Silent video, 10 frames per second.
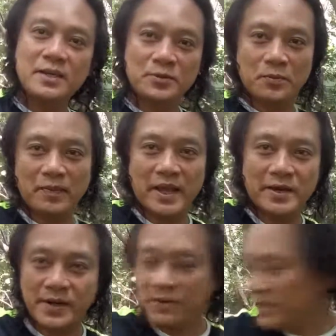to play
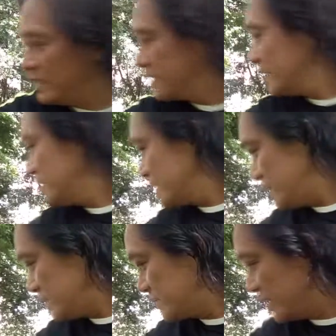around. He
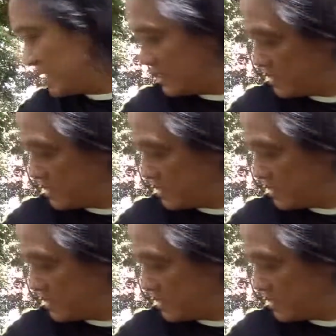is there.